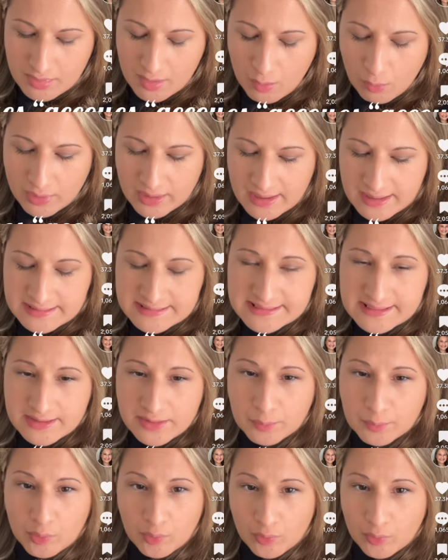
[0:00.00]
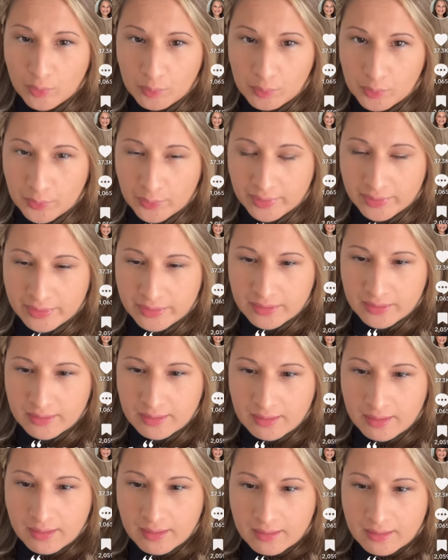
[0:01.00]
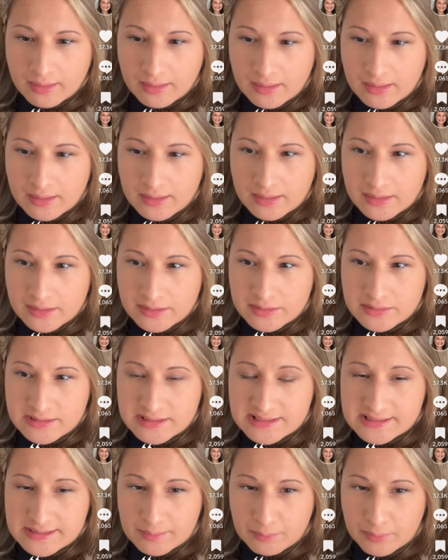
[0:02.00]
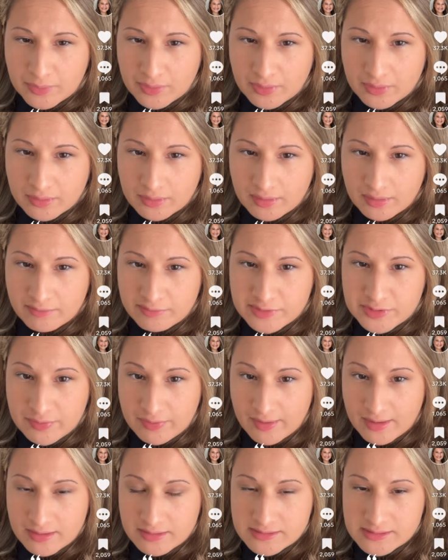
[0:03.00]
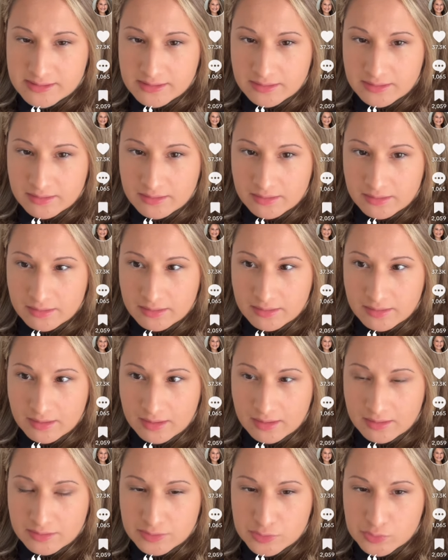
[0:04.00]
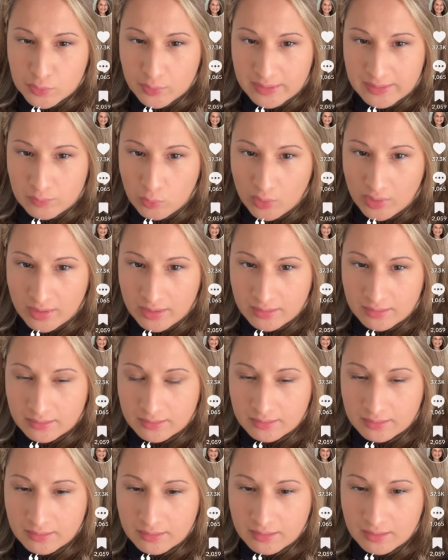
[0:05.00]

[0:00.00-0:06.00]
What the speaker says: when I seen the parole board in December of 2021,